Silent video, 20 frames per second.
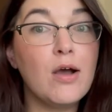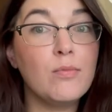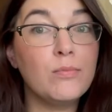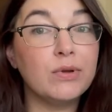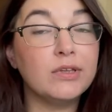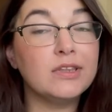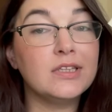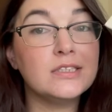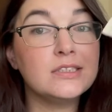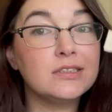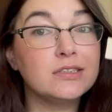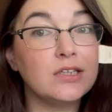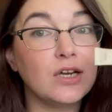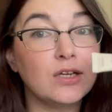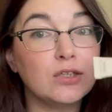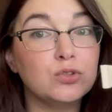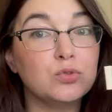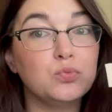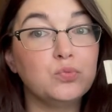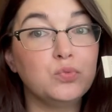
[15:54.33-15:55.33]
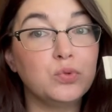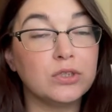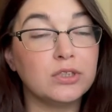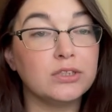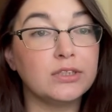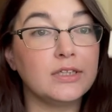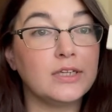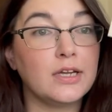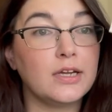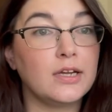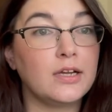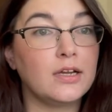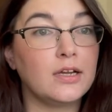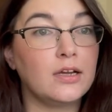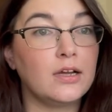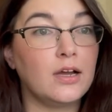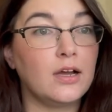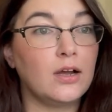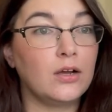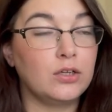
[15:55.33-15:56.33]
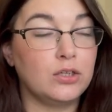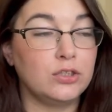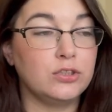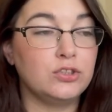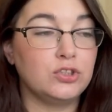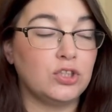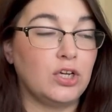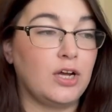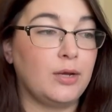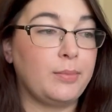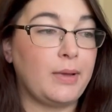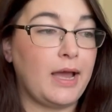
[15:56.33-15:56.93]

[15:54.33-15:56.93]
but this does really good job